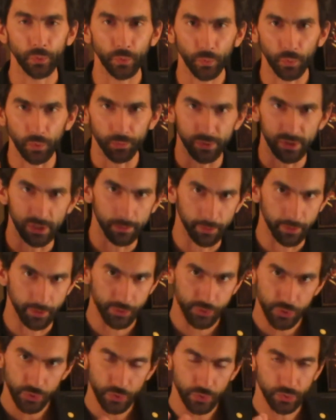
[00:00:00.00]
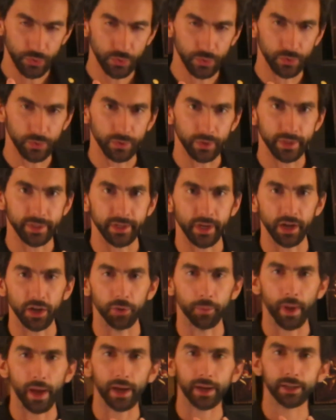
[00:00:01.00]
we'll be able to turn the
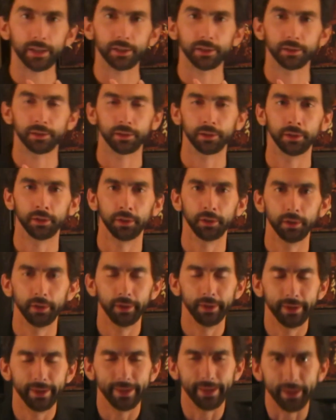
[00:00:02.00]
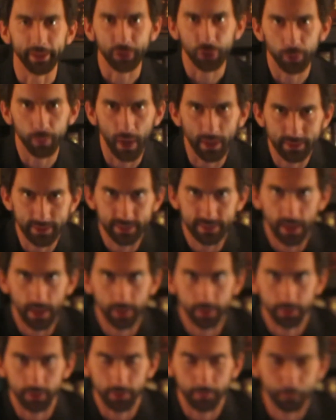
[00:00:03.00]
dial back and go back to
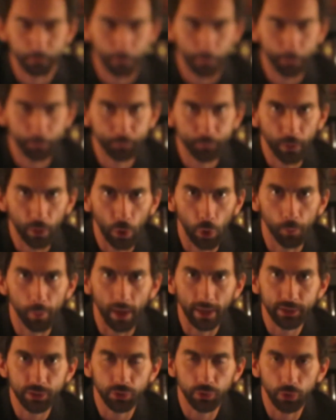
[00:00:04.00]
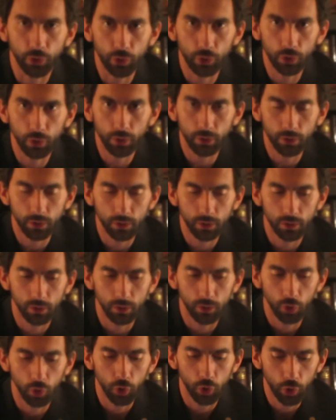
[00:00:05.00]
sanity. Go back to the
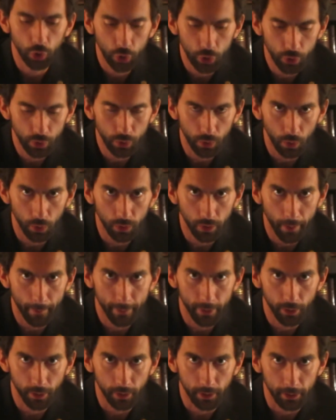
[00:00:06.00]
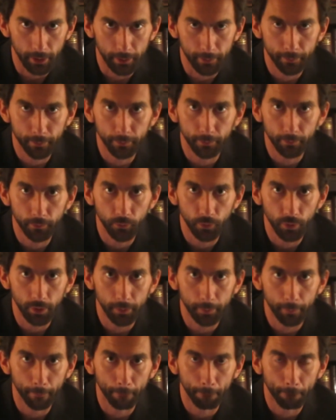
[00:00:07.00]
good old America, right?